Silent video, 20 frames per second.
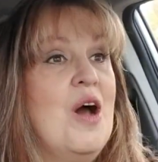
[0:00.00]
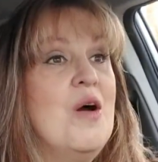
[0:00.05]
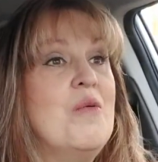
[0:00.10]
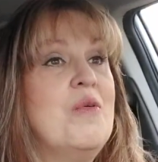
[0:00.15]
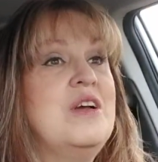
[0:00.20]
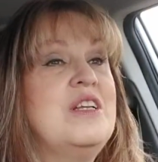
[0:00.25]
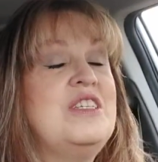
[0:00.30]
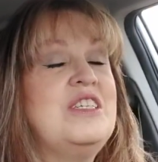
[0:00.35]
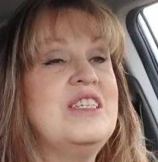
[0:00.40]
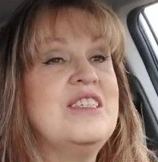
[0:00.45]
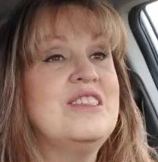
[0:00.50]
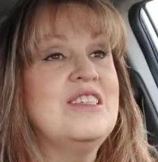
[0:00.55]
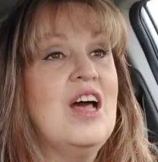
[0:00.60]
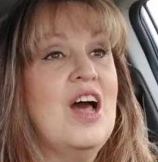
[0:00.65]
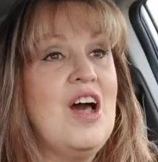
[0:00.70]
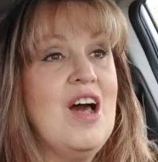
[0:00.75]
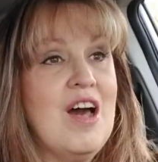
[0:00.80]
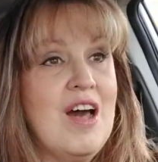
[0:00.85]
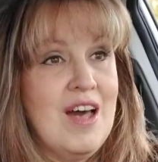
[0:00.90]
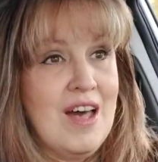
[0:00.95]
which is
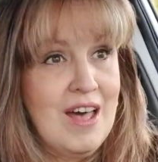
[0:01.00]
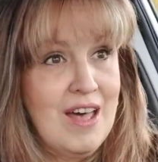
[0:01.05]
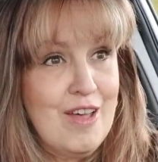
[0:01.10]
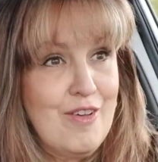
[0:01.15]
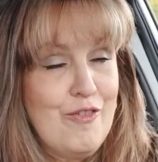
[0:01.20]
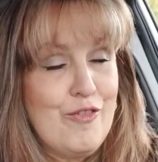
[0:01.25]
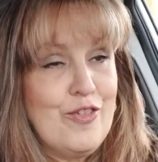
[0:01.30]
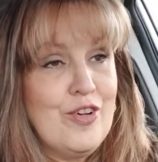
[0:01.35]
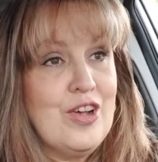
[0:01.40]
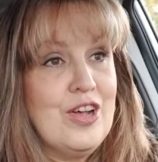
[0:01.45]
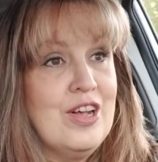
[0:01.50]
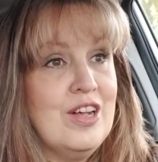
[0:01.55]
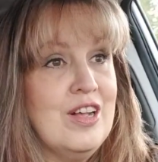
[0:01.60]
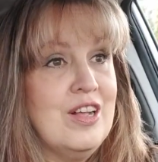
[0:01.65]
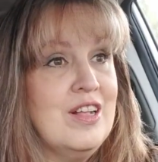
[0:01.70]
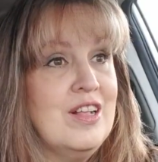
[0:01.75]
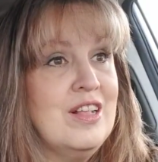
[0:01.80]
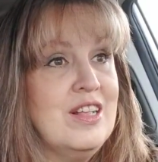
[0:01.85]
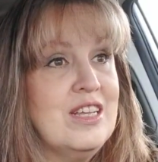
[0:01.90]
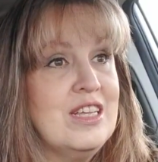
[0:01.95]

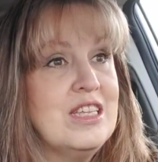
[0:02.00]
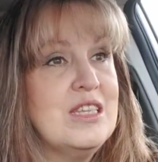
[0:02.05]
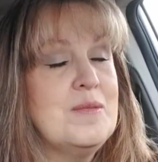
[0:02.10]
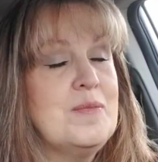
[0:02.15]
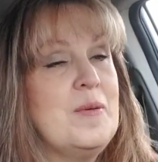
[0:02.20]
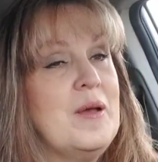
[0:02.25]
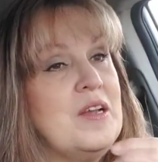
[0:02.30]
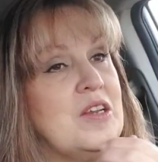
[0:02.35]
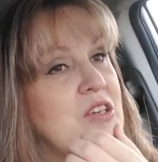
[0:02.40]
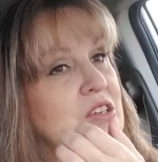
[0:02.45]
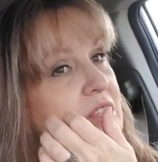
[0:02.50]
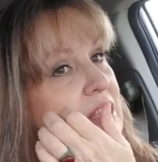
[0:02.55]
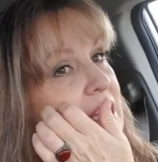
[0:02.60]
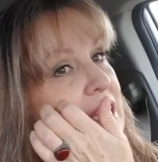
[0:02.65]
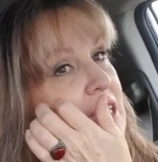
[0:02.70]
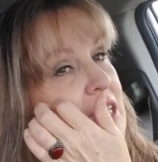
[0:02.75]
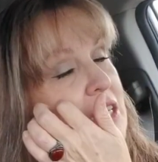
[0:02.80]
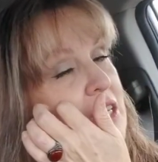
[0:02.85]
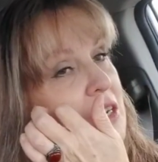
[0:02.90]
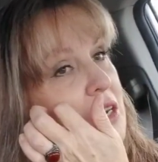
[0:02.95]
awful, especially,
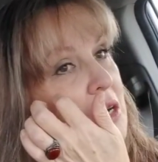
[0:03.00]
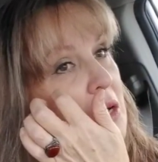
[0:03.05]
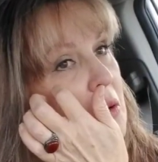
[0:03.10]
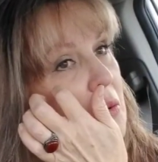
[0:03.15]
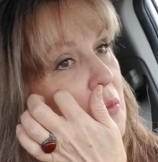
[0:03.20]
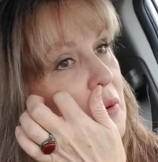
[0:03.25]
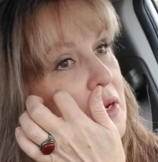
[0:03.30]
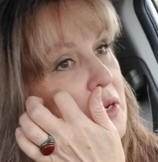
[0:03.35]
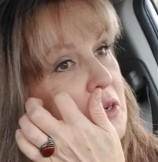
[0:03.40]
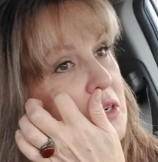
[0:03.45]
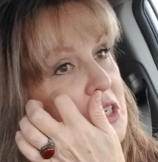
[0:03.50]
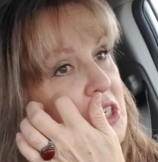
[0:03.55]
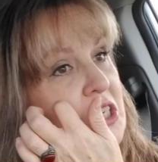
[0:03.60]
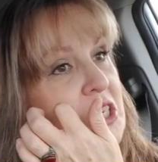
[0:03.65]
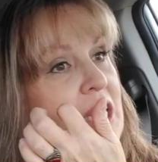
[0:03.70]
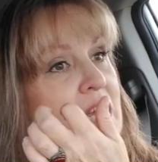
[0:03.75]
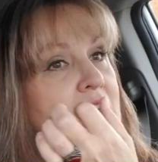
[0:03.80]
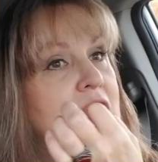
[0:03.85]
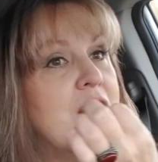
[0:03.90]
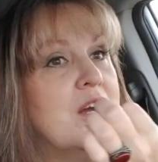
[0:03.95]
you know, when you
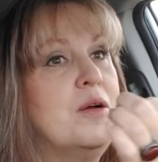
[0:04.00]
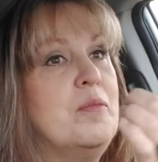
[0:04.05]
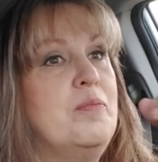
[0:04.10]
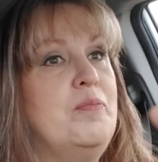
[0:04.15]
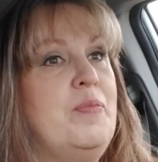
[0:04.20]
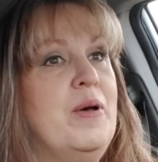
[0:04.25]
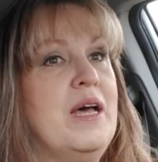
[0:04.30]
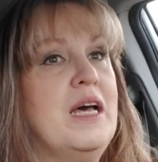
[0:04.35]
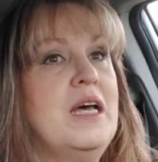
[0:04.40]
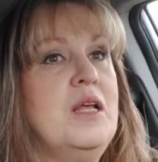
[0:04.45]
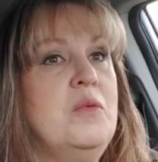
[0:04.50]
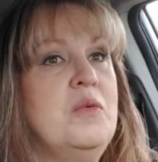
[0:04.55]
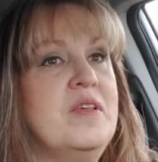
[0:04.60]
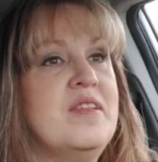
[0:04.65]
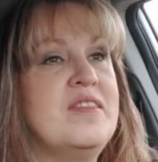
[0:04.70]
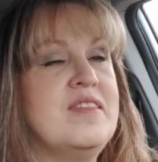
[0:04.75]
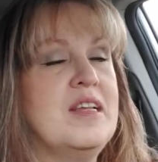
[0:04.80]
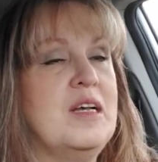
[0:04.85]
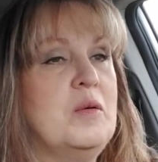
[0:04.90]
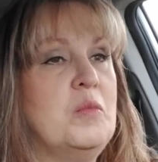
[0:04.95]
share a bed
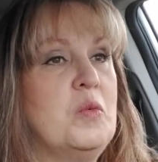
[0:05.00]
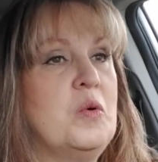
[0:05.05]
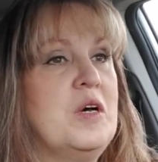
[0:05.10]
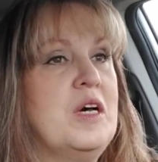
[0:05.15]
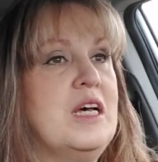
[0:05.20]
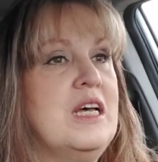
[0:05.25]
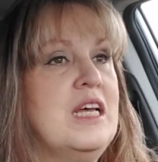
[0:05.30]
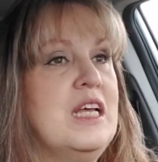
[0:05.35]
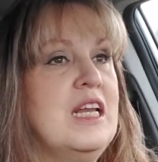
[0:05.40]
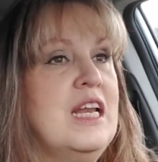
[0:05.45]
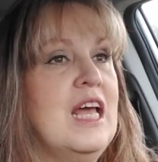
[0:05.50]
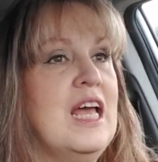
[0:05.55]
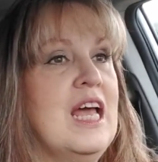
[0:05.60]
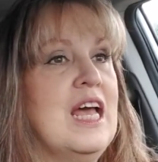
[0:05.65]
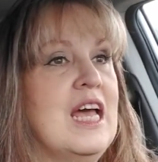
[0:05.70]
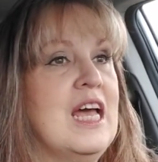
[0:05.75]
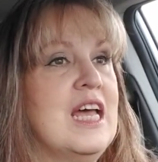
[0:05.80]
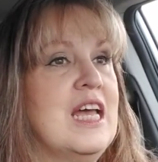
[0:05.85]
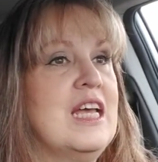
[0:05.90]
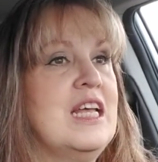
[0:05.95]
with someone
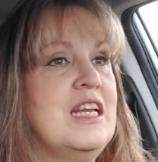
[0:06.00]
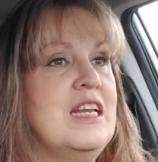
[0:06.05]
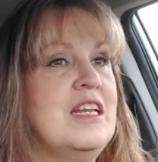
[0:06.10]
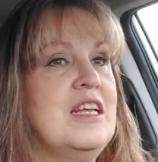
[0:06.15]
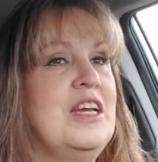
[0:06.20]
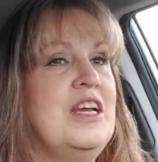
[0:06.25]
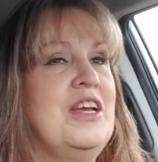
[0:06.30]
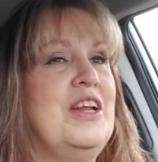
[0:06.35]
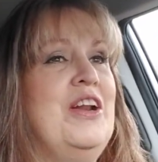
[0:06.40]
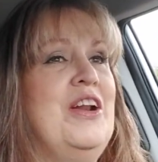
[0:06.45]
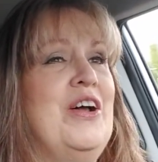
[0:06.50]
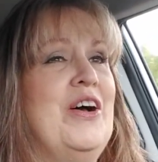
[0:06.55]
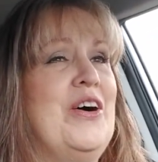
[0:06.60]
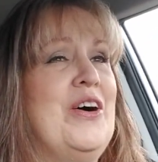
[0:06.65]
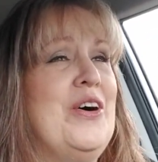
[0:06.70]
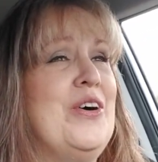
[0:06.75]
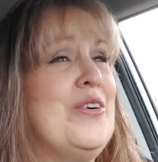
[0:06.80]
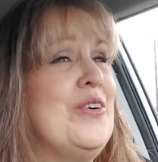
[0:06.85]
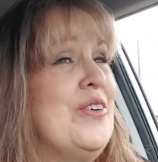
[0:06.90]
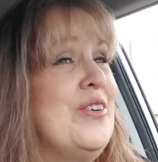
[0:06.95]
and, you
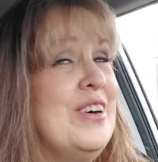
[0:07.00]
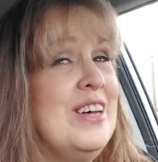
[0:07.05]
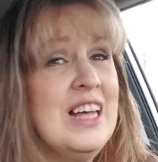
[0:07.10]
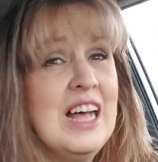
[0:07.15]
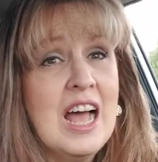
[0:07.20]
know,